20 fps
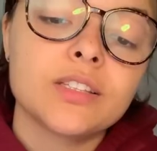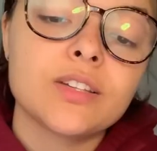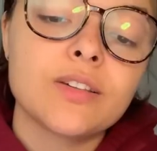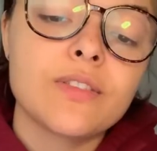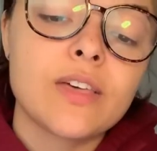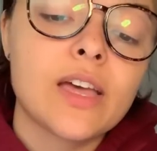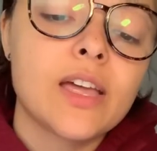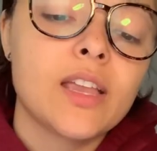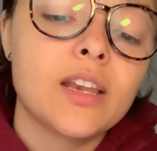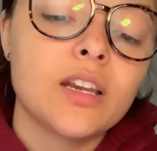
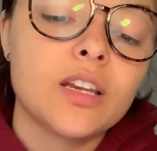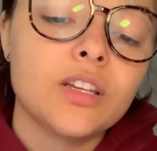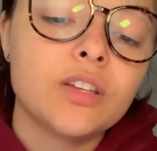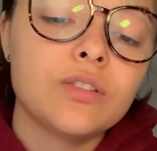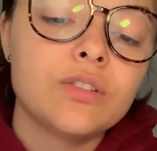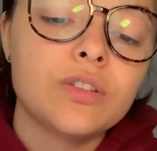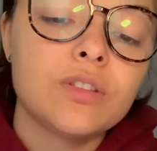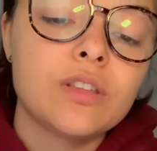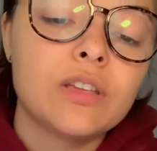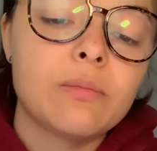then you
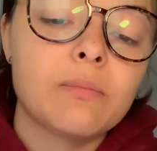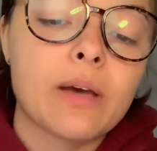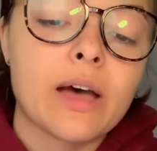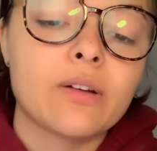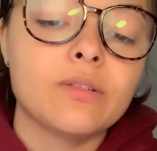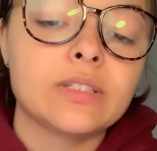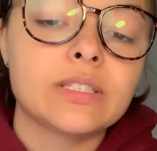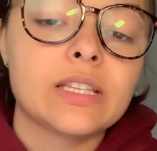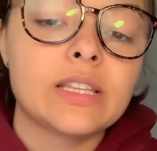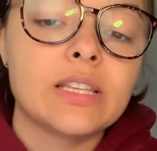do the
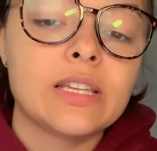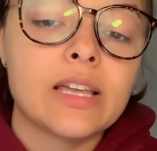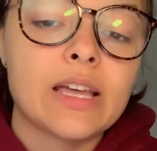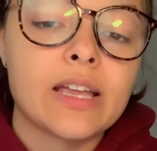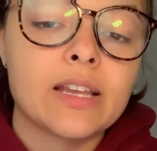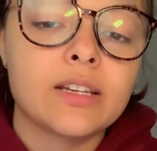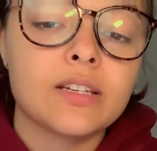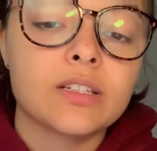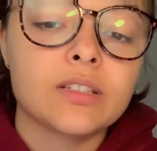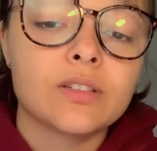amounts at the
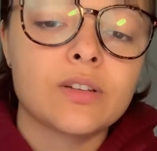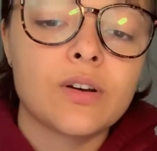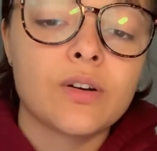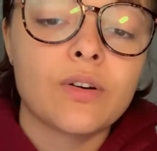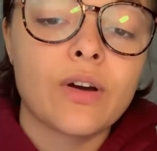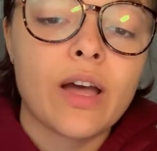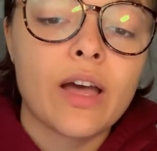end. So